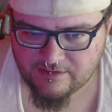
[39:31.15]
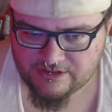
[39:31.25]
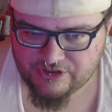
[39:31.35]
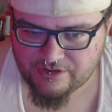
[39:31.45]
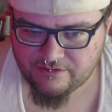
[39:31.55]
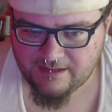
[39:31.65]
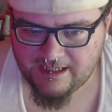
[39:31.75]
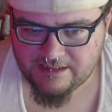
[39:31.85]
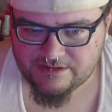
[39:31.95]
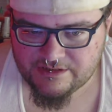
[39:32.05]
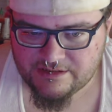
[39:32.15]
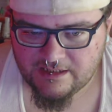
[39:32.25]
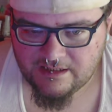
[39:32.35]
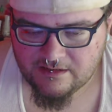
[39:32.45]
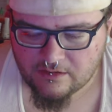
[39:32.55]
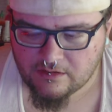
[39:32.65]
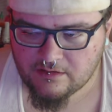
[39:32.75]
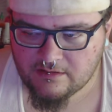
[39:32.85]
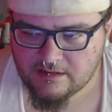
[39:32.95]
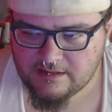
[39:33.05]
or blood
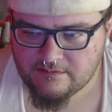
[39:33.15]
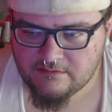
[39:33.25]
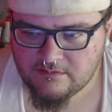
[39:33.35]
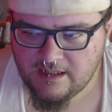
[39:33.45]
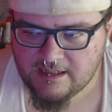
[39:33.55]
sugar crash.